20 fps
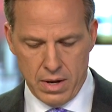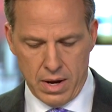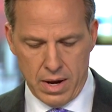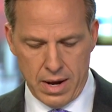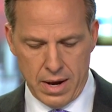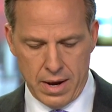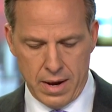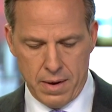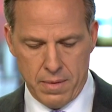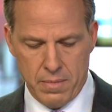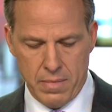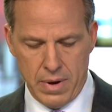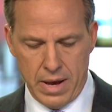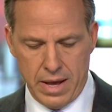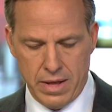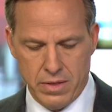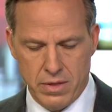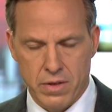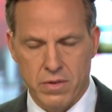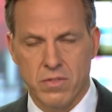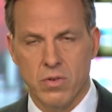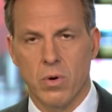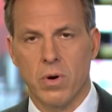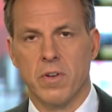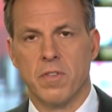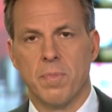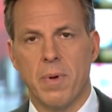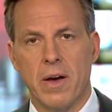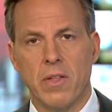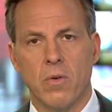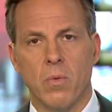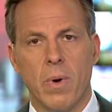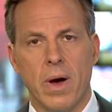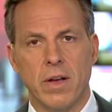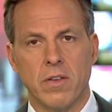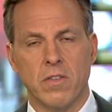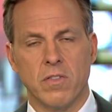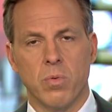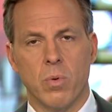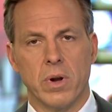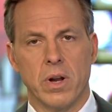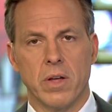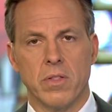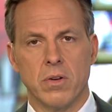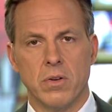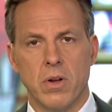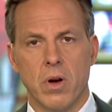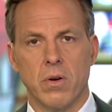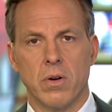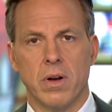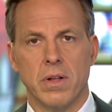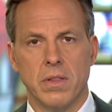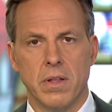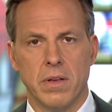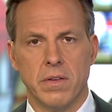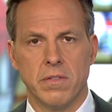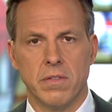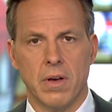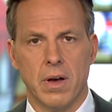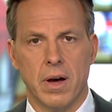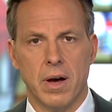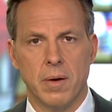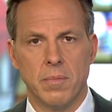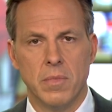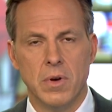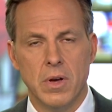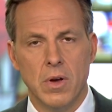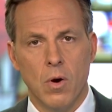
Um, and the source, by the way, just one other note on this, um,